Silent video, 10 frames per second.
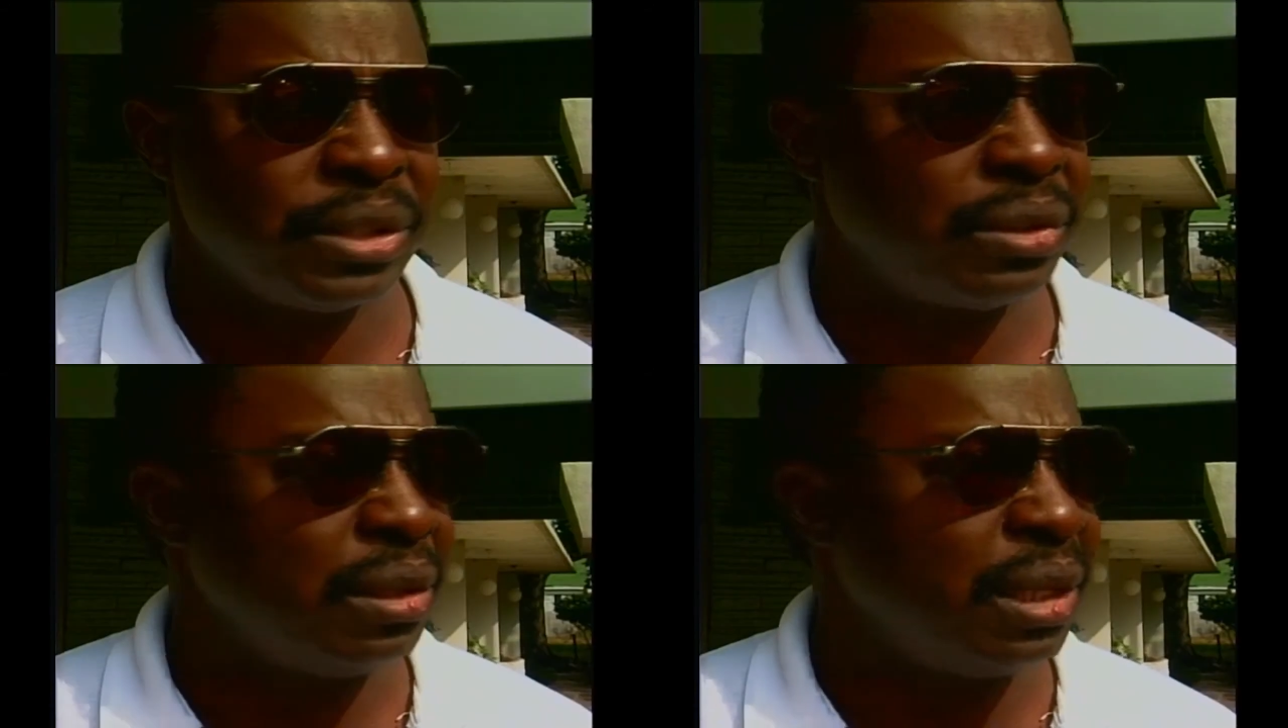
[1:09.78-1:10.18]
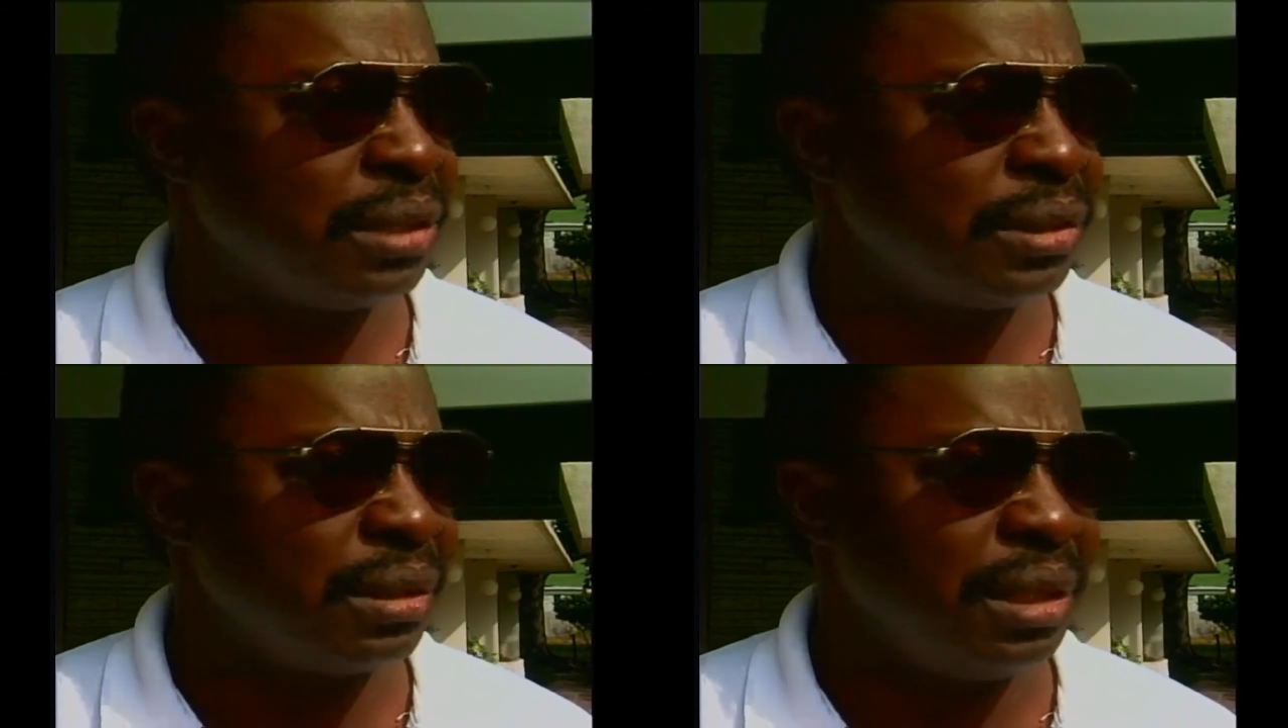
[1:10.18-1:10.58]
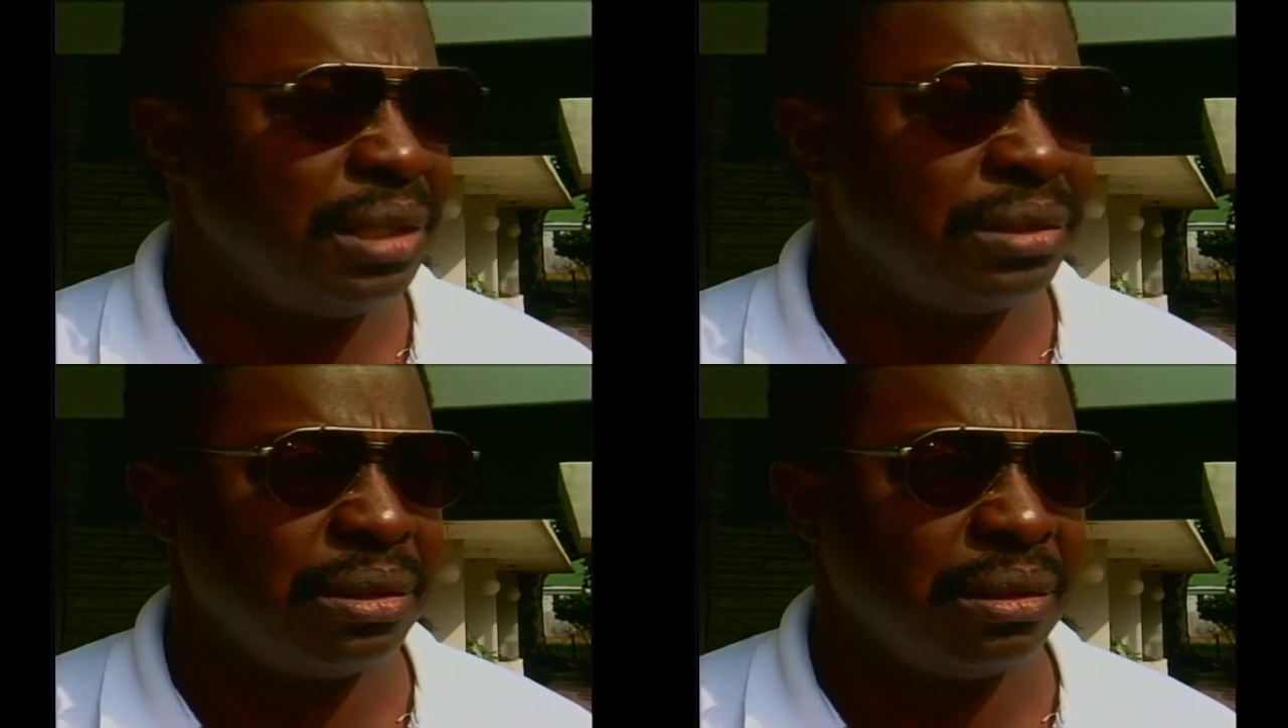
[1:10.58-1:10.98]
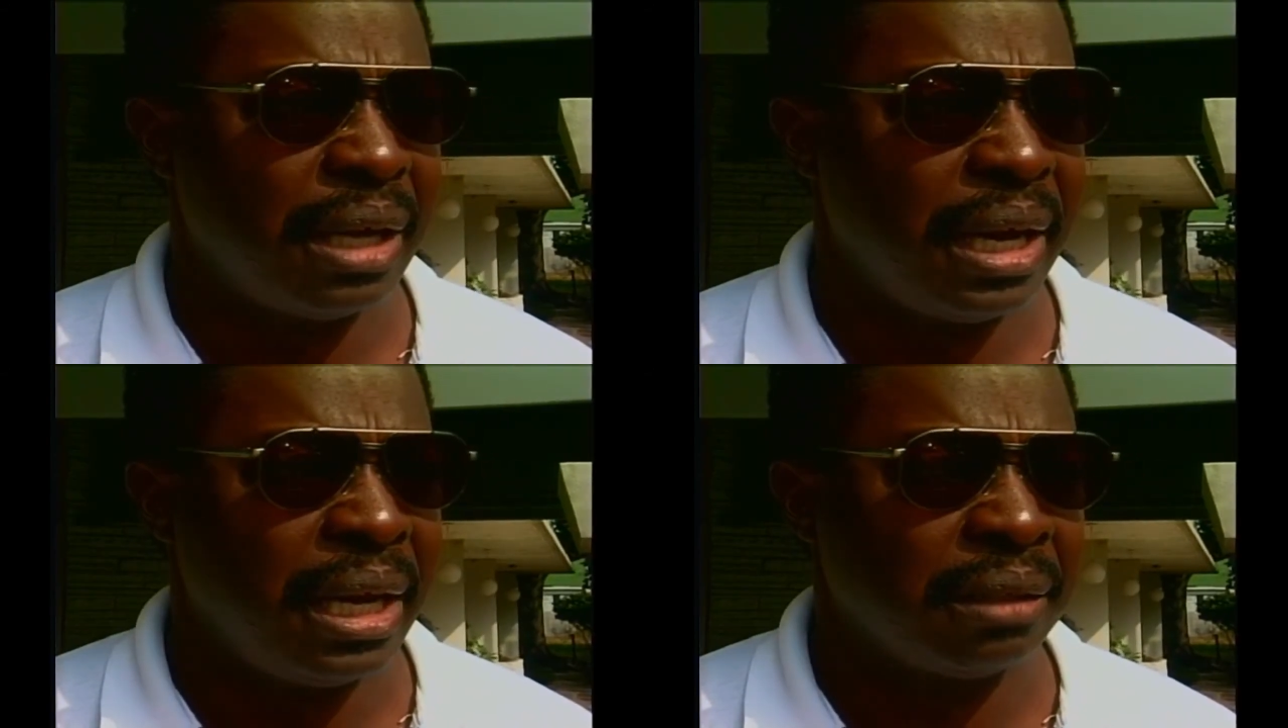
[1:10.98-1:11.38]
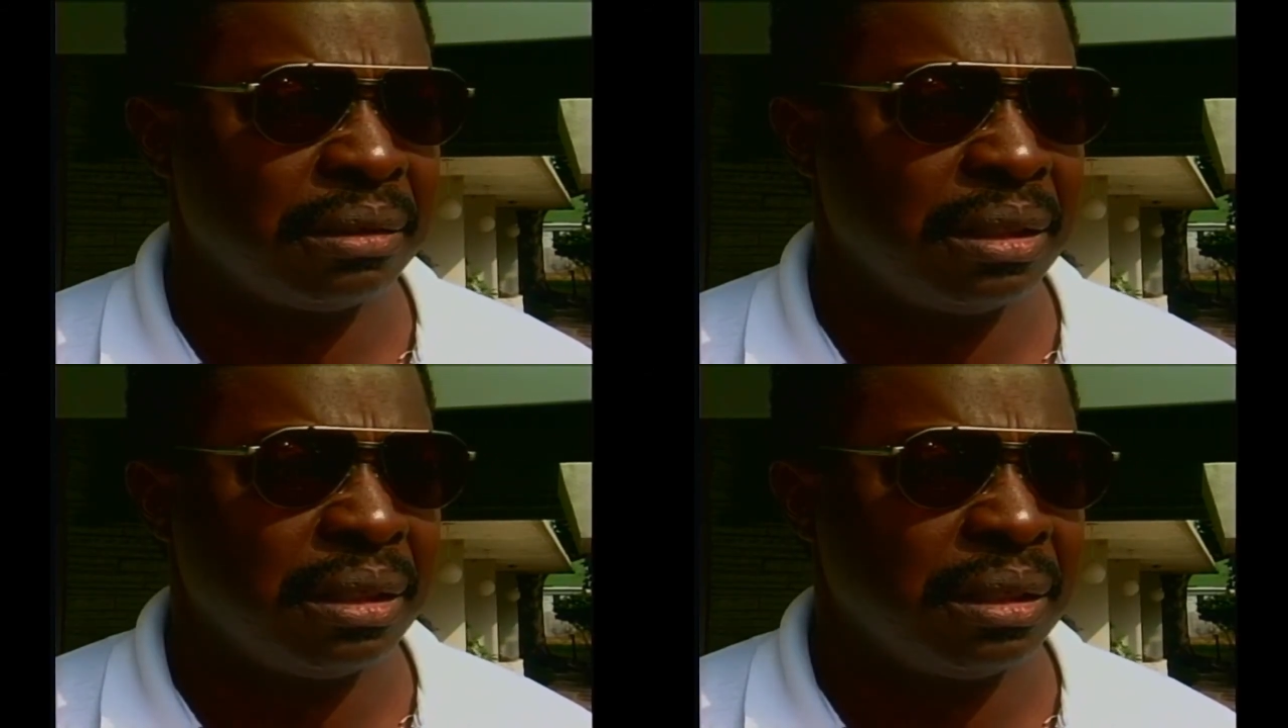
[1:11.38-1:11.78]
Mr. Nelson. Norm Miller signed a
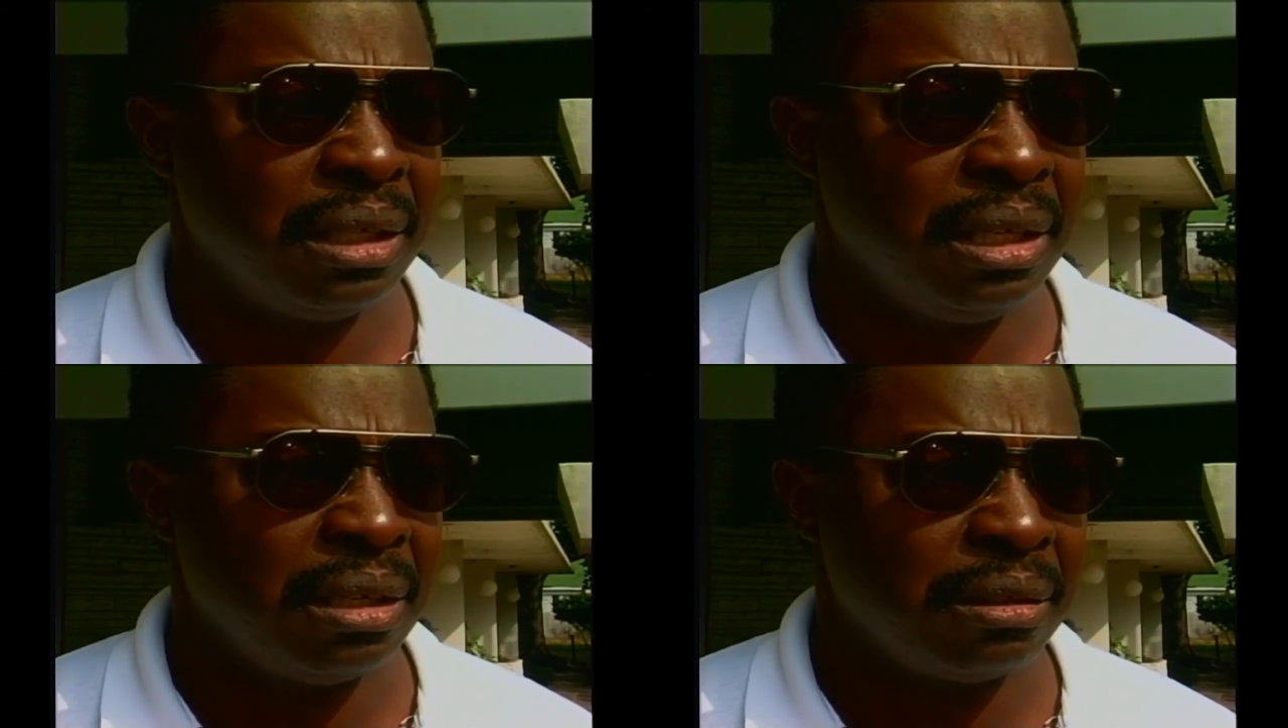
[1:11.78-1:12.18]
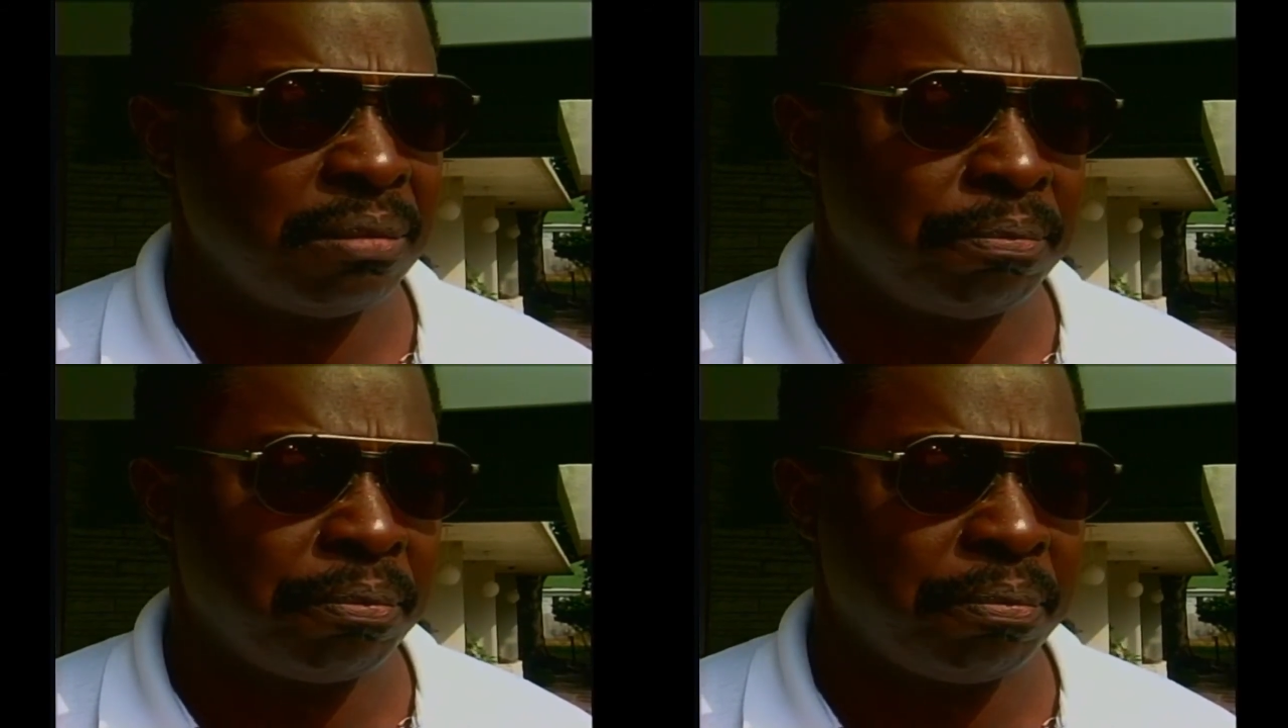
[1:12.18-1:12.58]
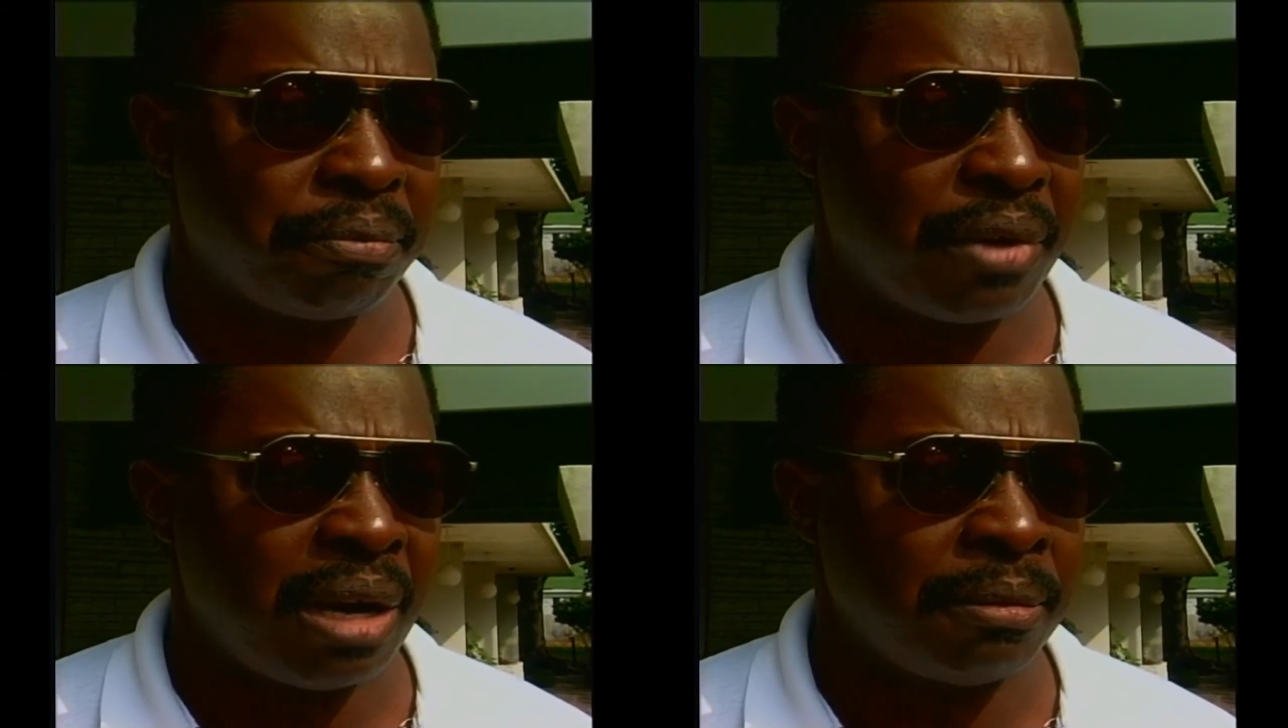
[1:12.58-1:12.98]
$92,000